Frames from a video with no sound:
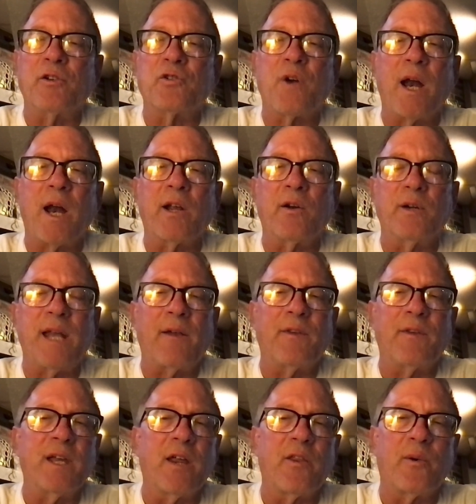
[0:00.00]
trying to go down
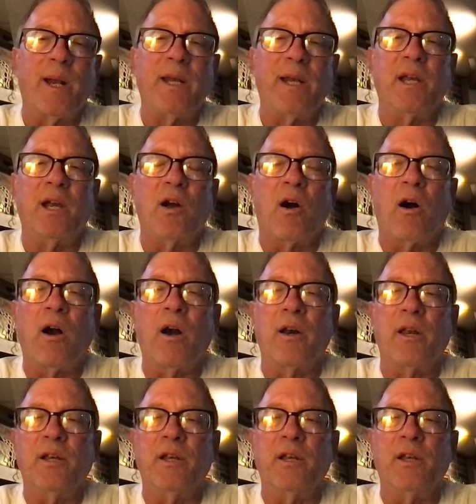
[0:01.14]
the other end and guard,